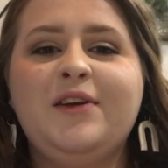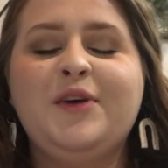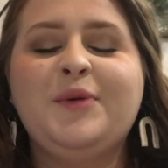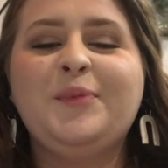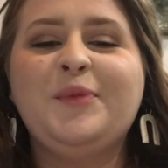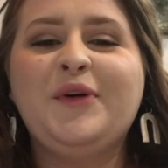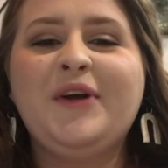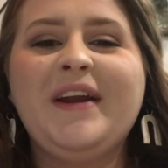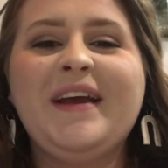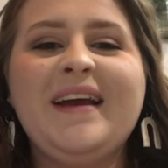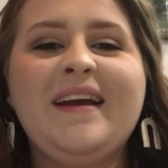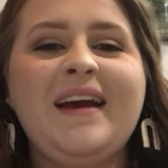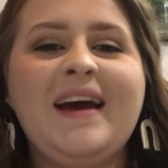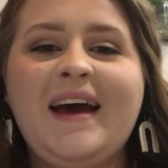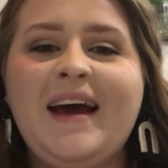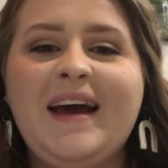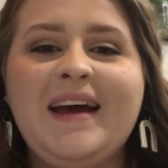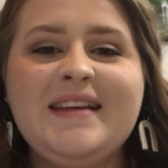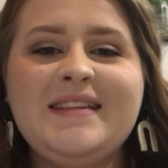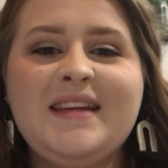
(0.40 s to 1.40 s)
Good morning,
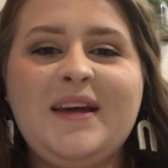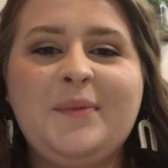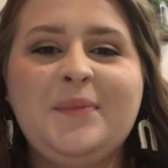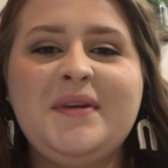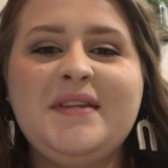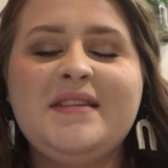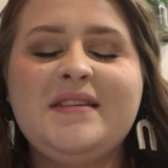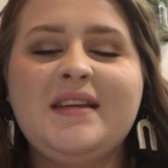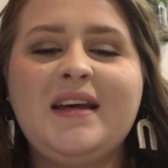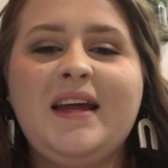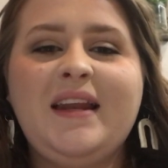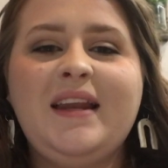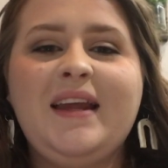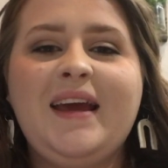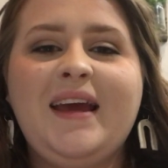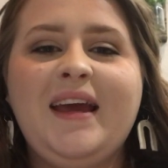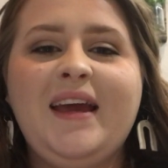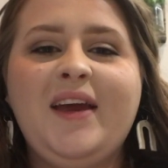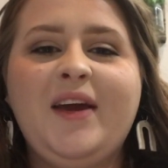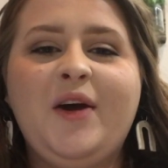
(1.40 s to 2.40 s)
guys. Happy
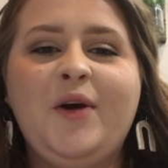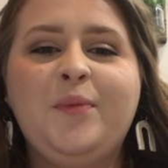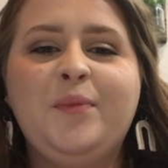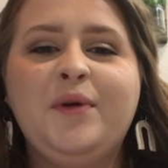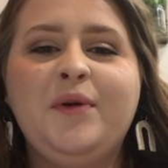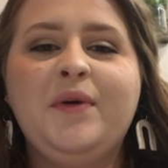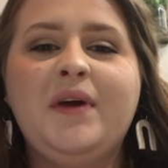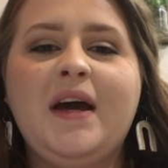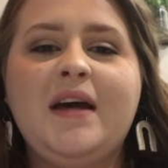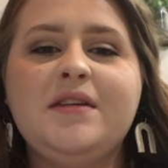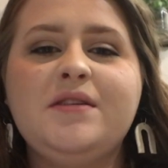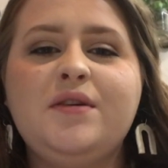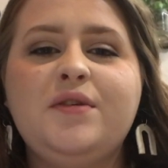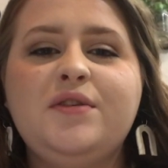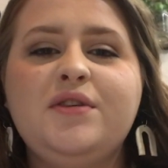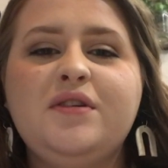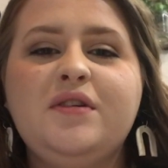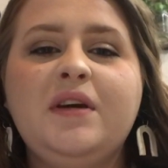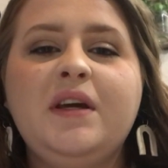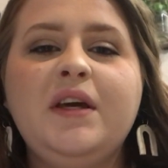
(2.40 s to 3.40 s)
Sunday. Hope you guys are
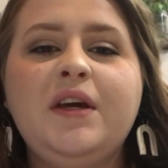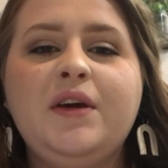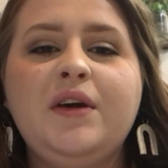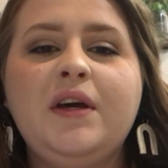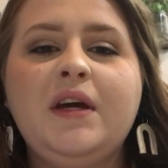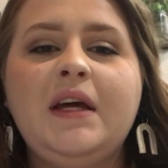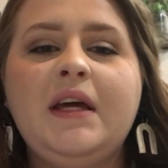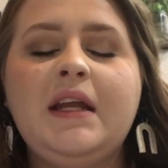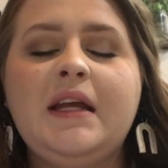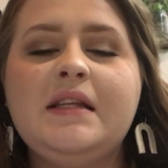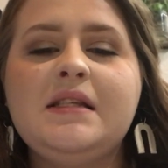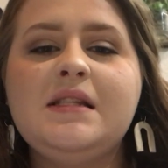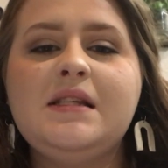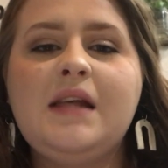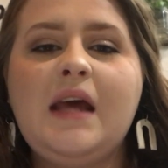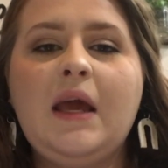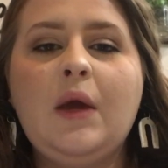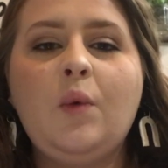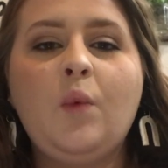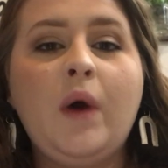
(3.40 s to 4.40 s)
doing good and
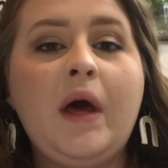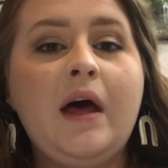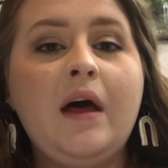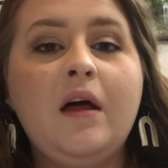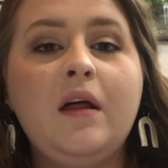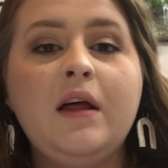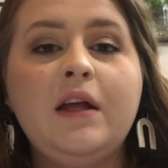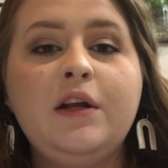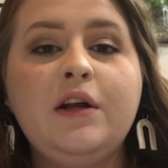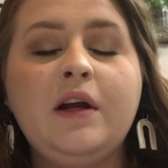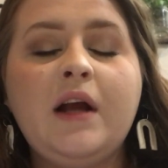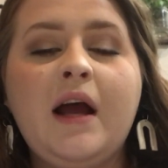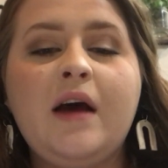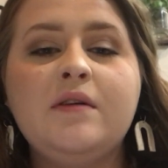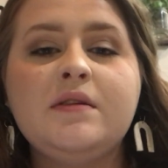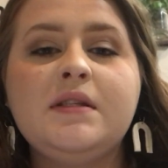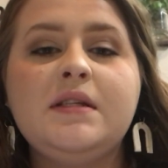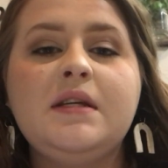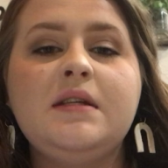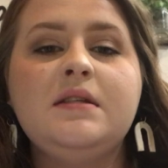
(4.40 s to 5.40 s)
staying well in your
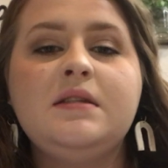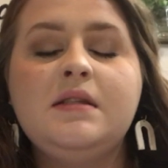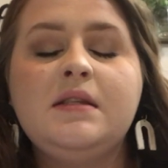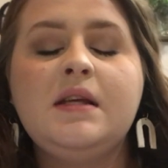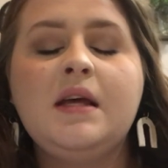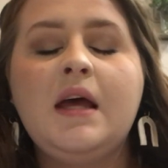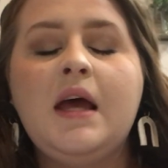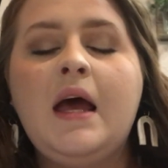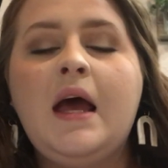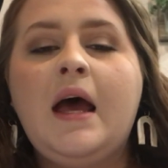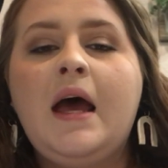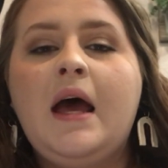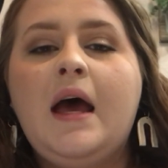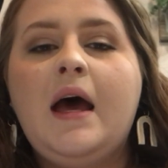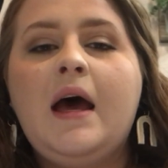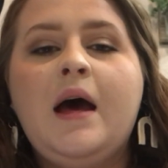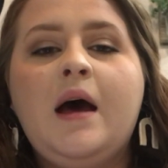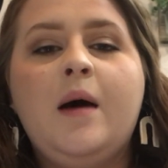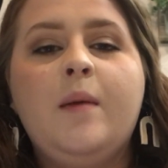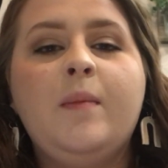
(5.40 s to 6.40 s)
houses.
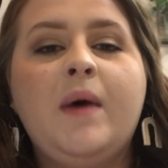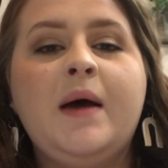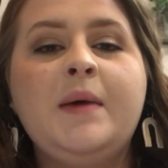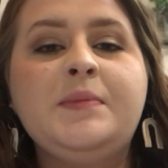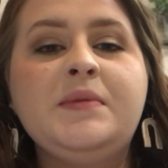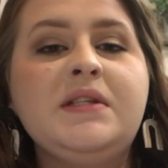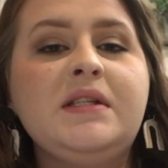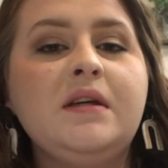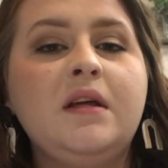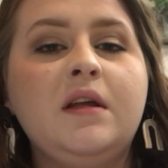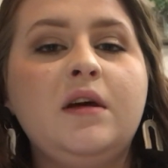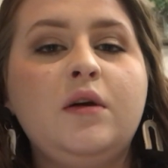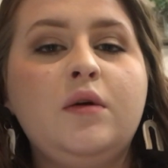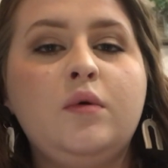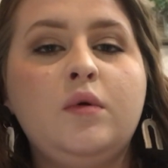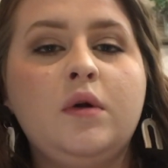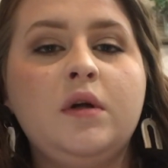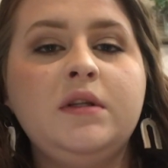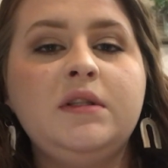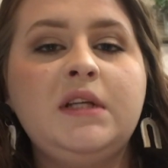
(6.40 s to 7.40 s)
I'm still in
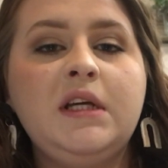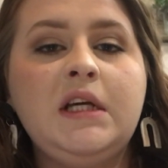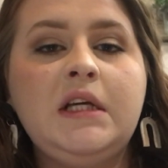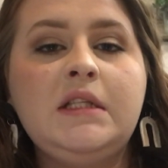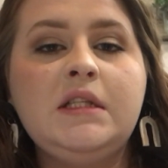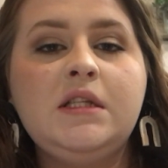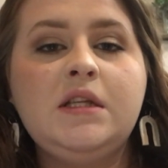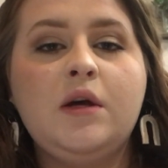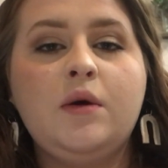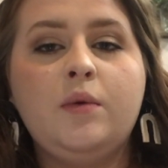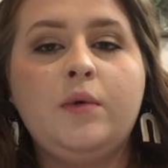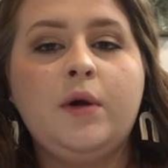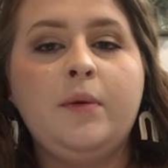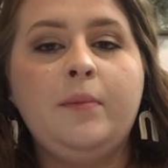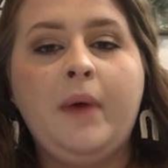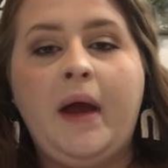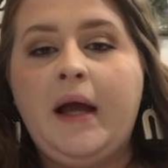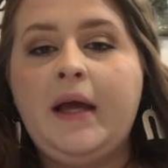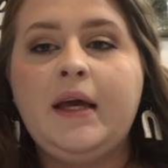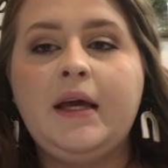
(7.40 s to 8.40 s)
quarantine, so we're
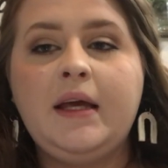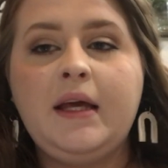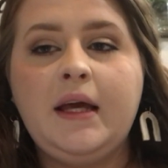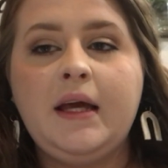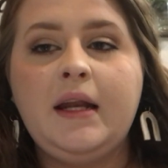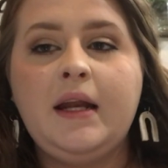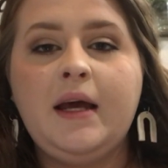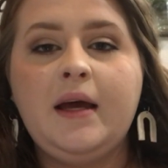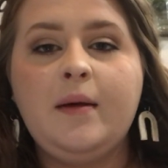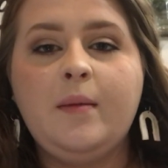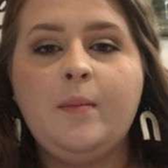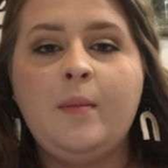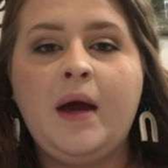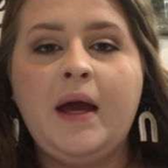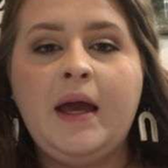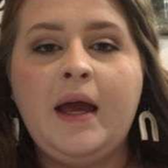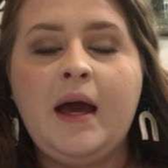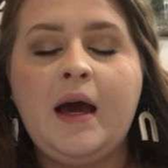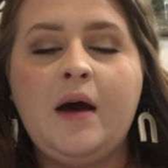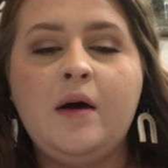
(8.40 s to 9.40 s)
back again at
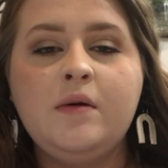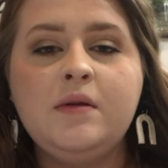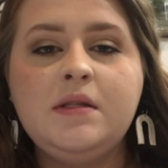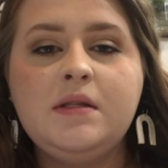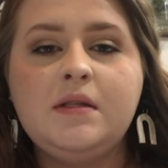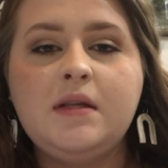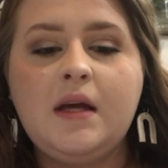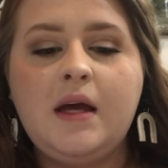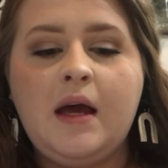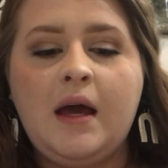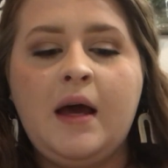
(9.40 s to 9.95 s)
my house.